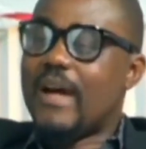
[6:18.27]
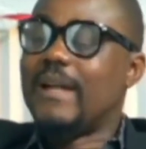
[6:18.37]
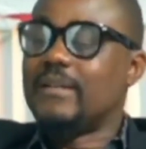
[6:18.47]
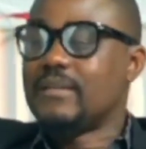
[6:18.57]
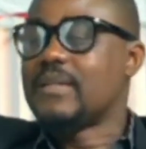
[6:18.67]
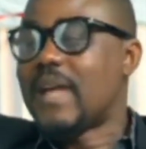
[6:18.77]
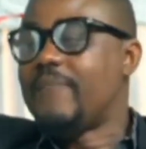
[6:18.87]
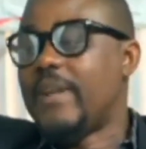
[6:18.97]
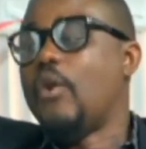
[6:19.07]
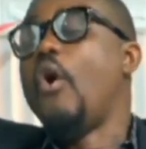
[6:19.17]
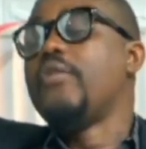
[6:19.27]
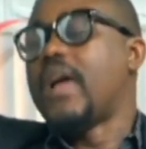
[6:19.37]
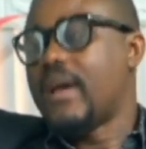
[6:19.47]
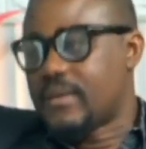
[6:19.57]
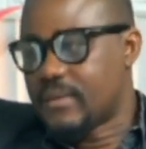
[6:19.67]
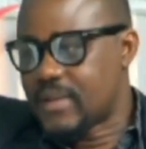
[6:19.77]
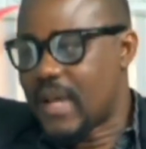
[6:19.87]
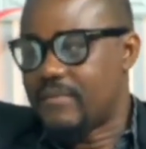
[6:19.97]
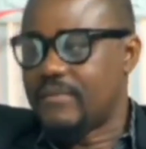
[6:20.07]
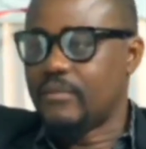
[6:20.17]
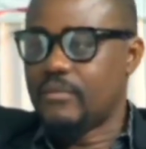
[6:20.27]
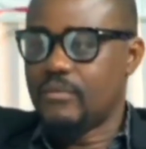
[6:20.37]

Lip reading: and staff and other staff,